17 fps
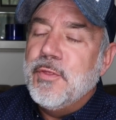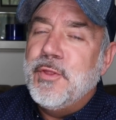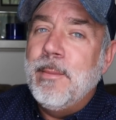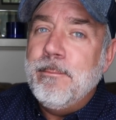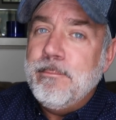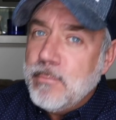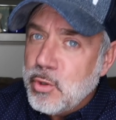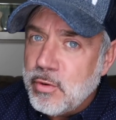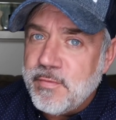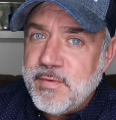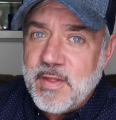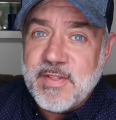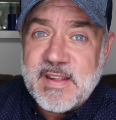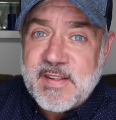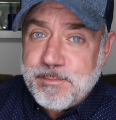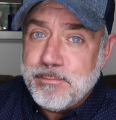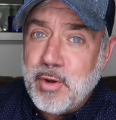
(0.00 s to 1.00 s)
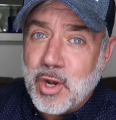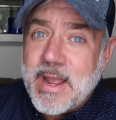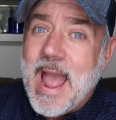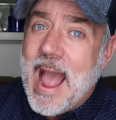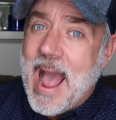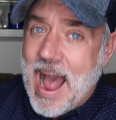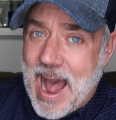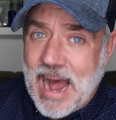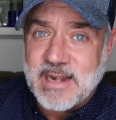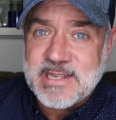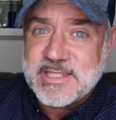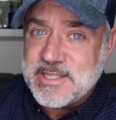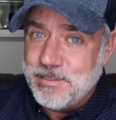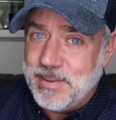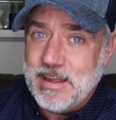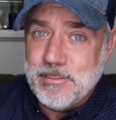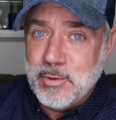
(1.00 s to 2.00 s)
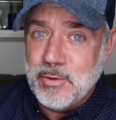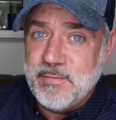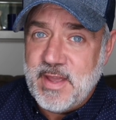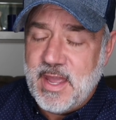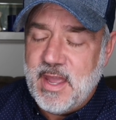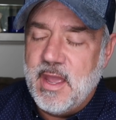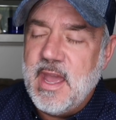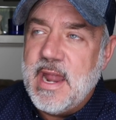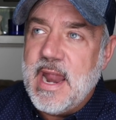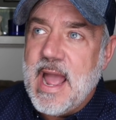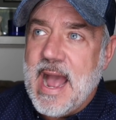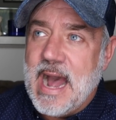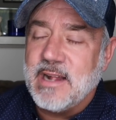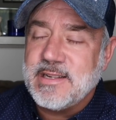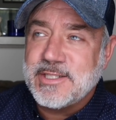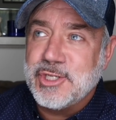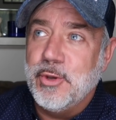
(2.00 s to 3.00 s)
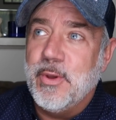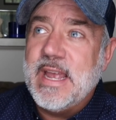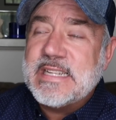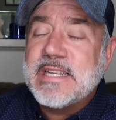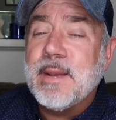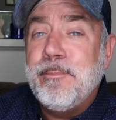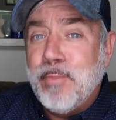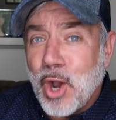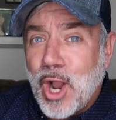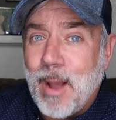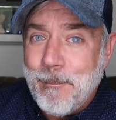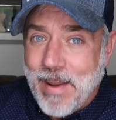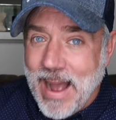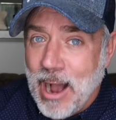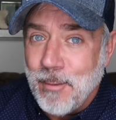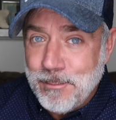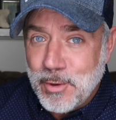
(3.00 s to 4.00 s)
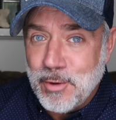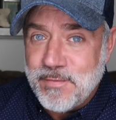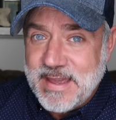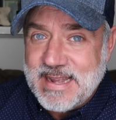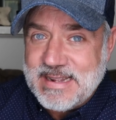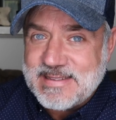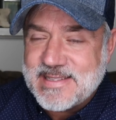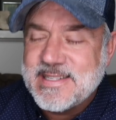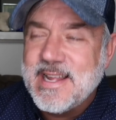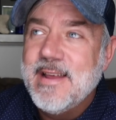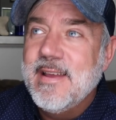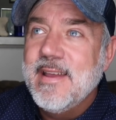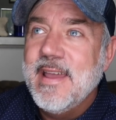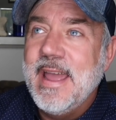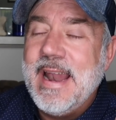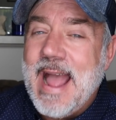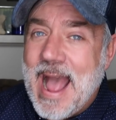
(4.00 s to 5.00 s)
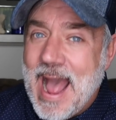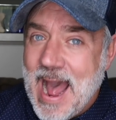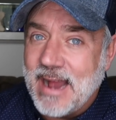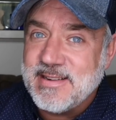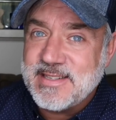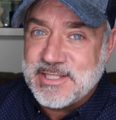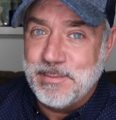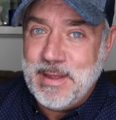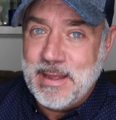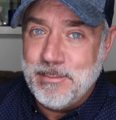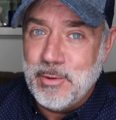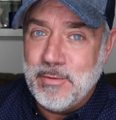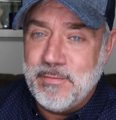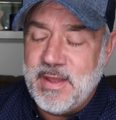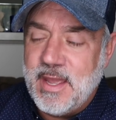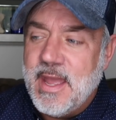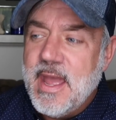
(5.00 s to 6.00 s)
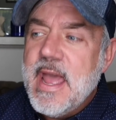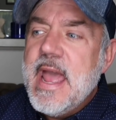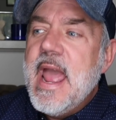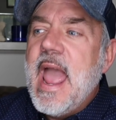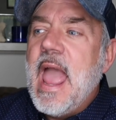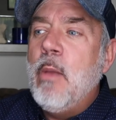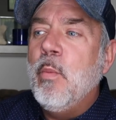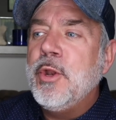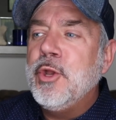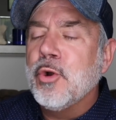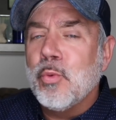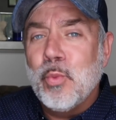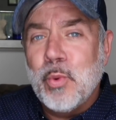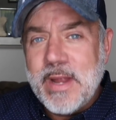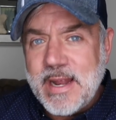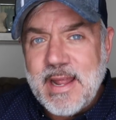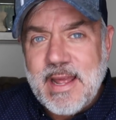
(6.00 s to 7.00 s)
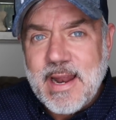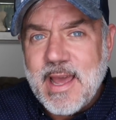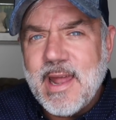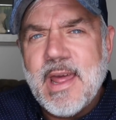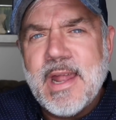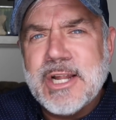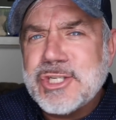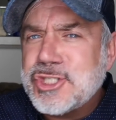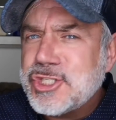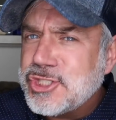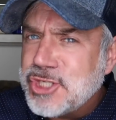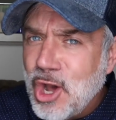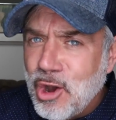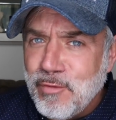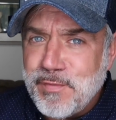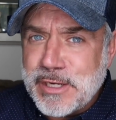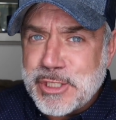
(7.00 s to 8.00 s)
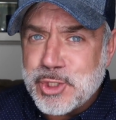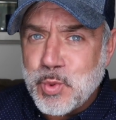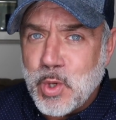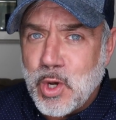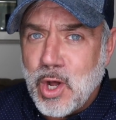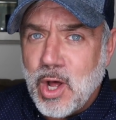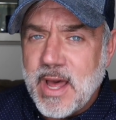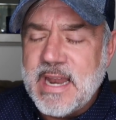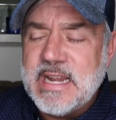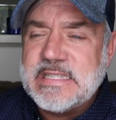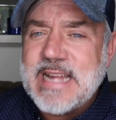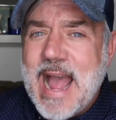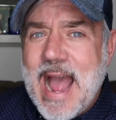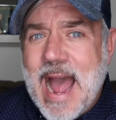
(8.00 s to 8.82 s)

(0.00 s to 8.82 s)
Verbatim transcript: The movie, this book has to be a movie. It has to. It's a book about movies. It has to be a movie. And when you're reading it, it is so visual. It is